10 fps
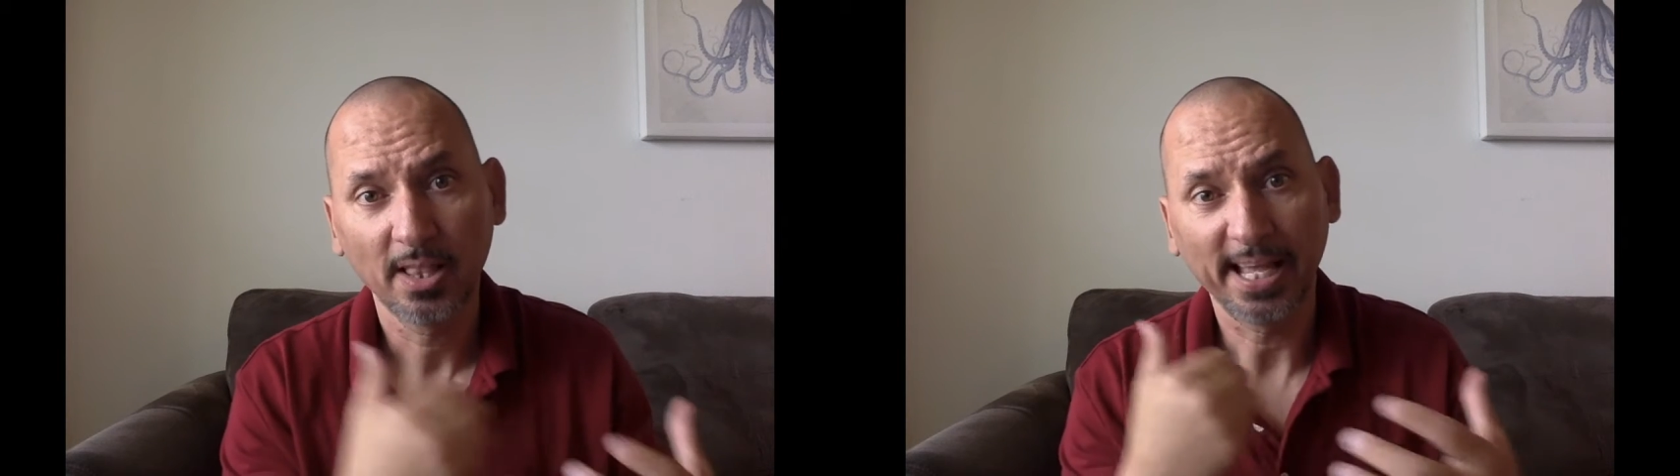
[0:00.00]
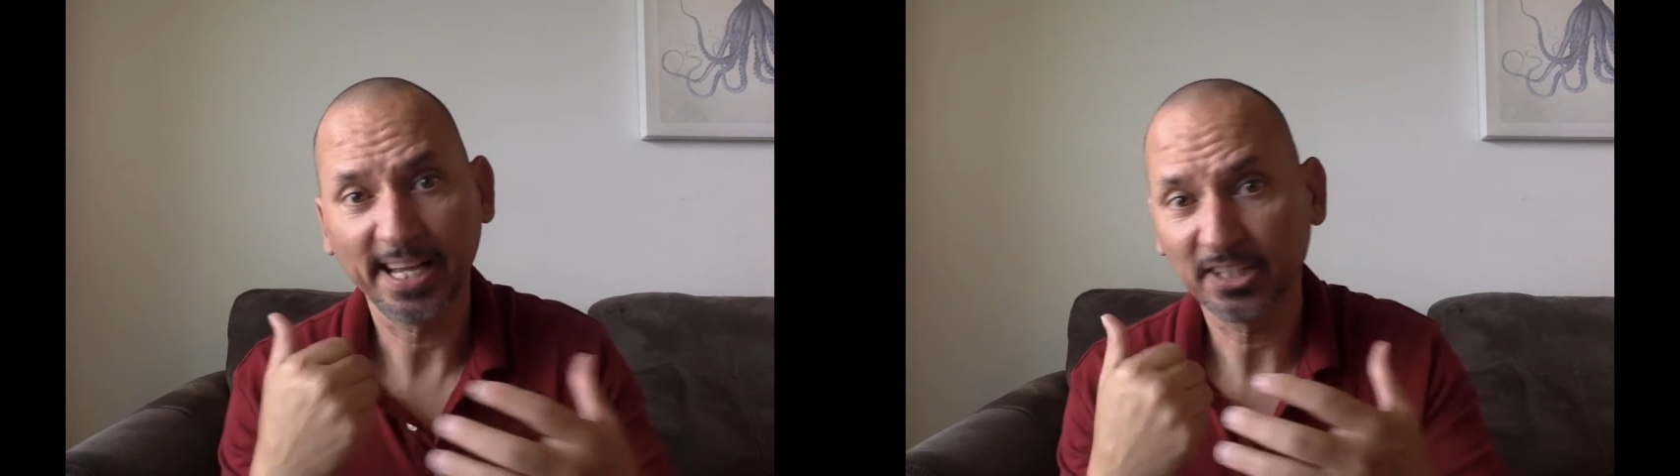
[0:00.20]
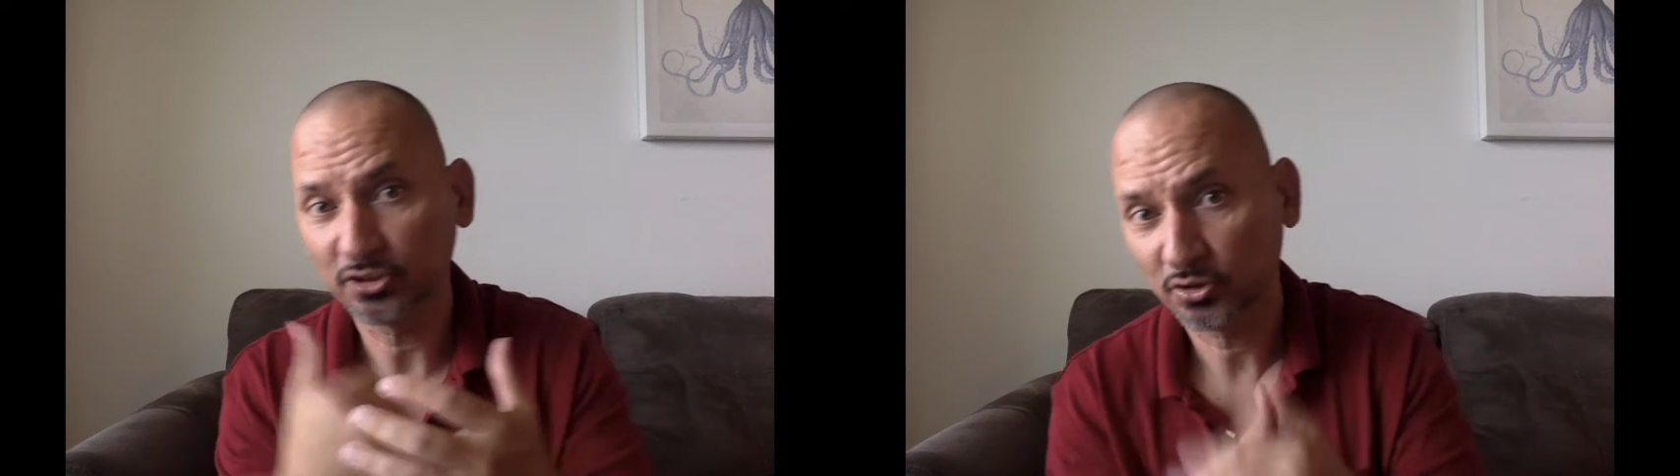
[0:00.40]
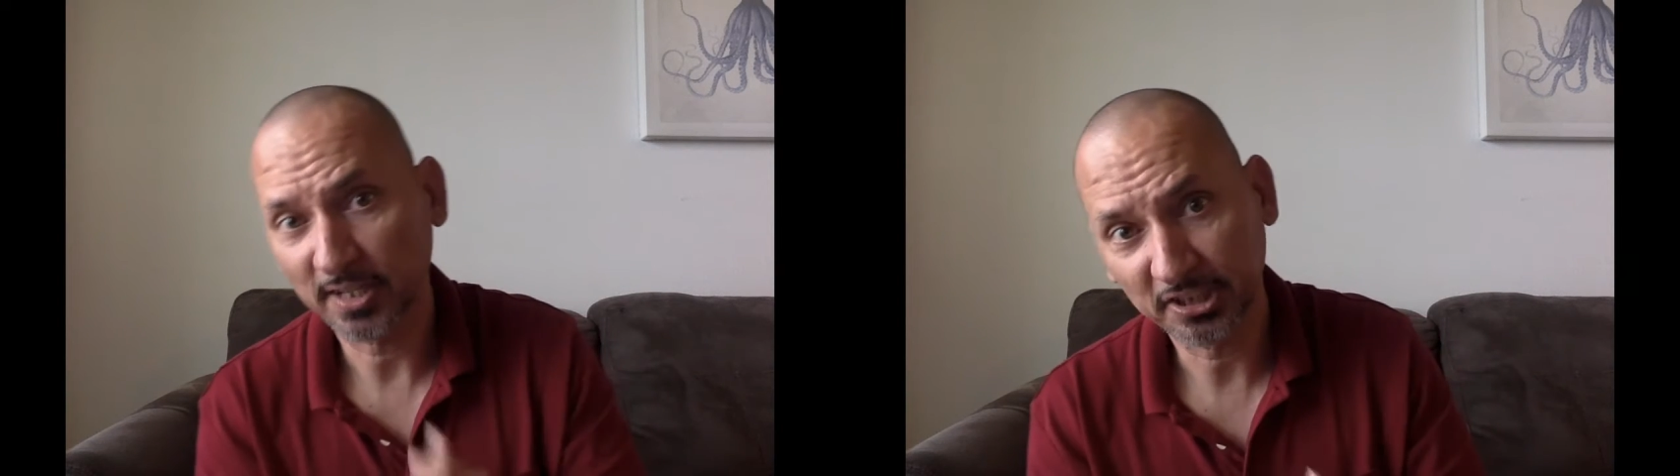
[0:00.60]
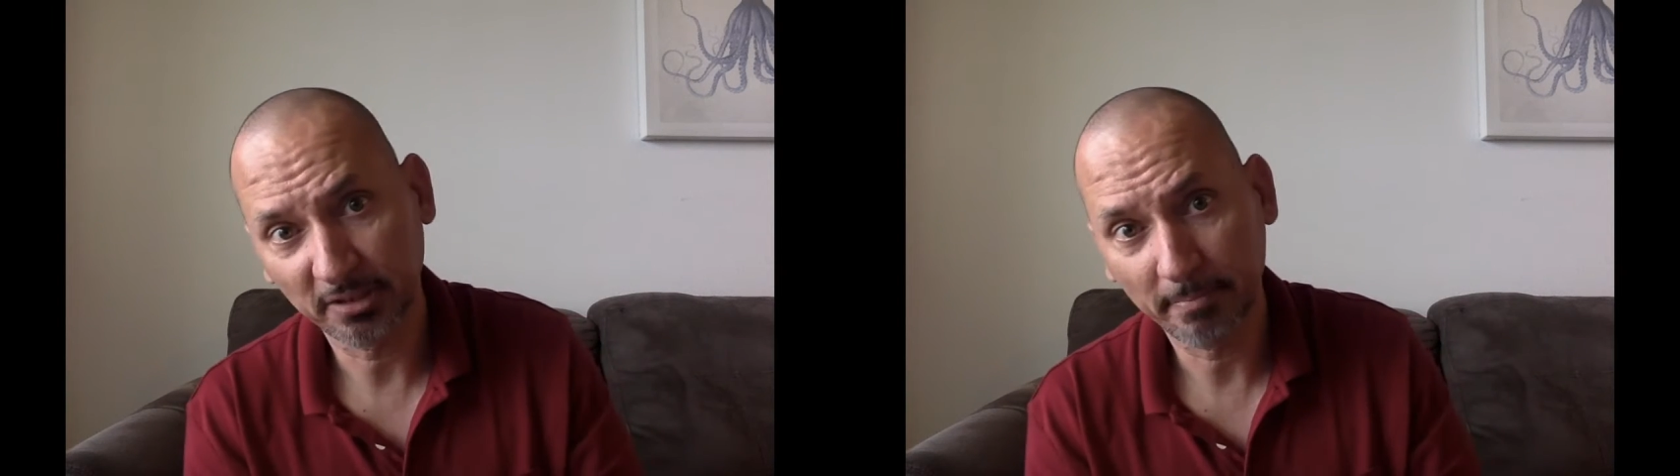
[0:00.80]
and
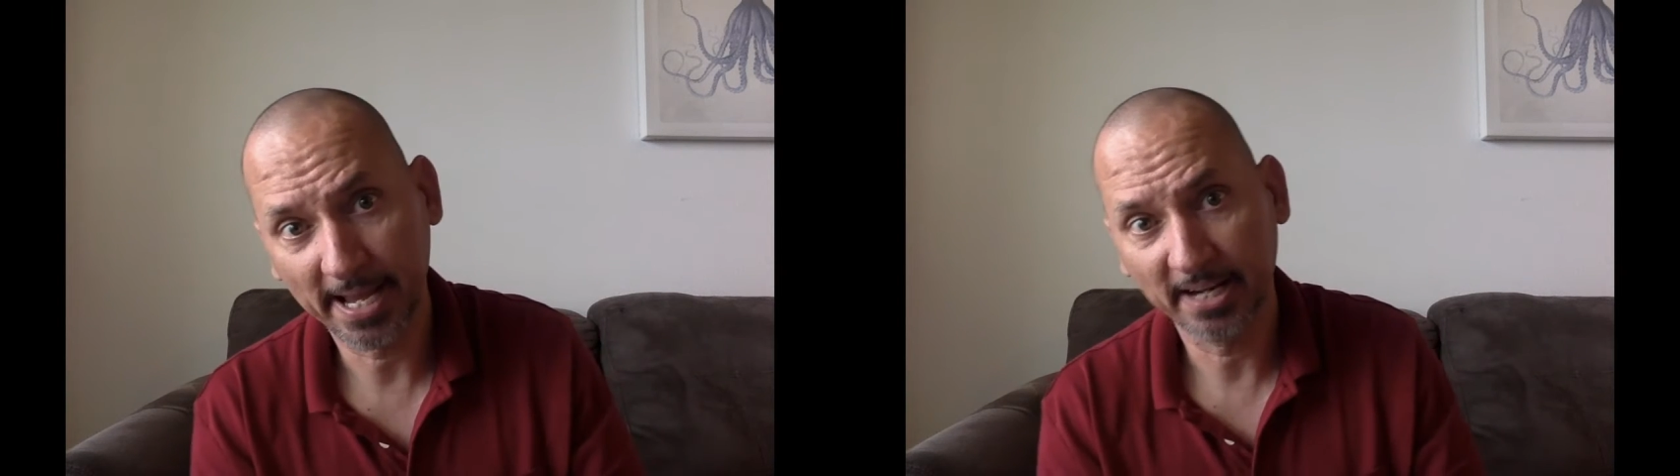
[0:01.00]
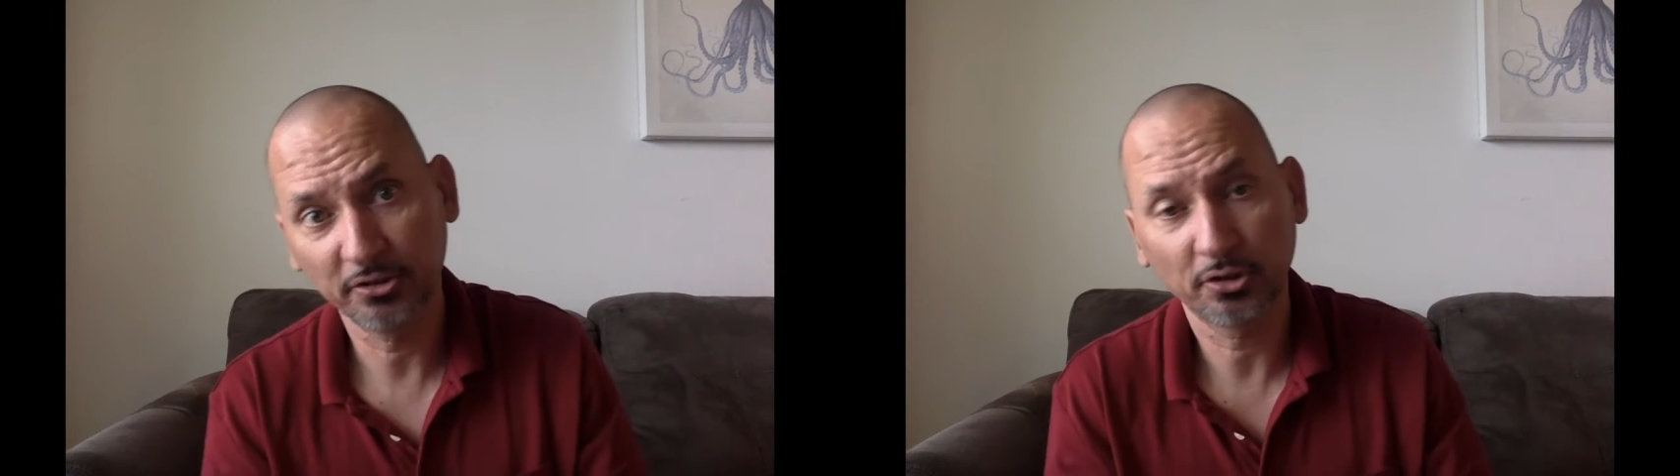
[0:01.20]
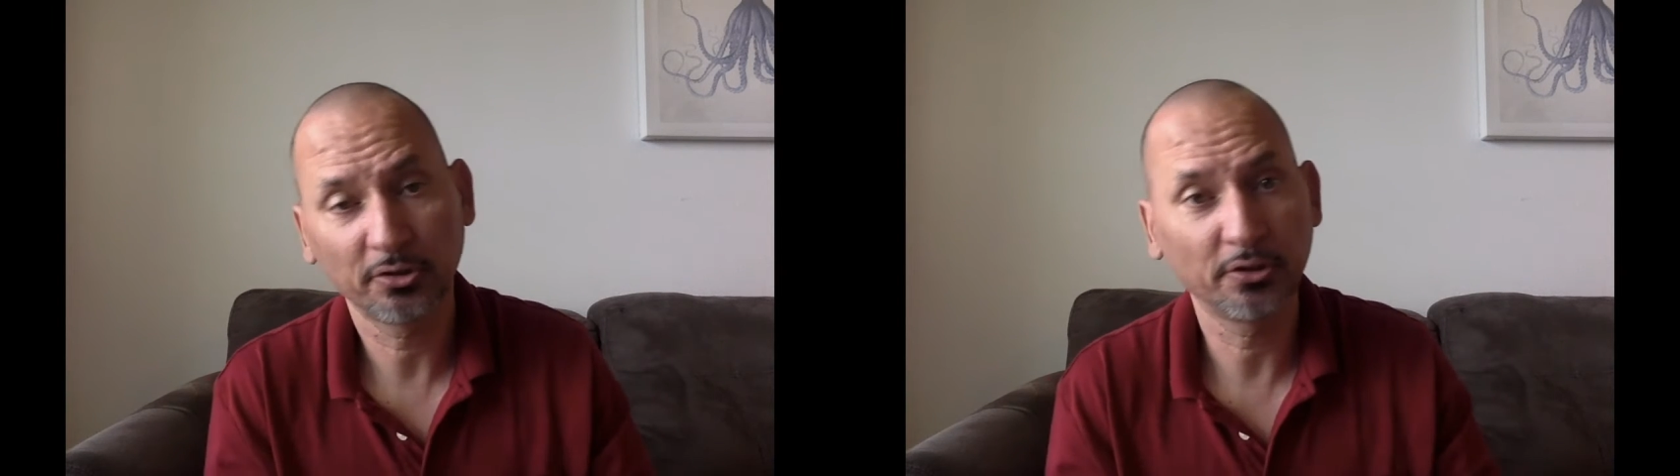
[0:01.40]
construction manager,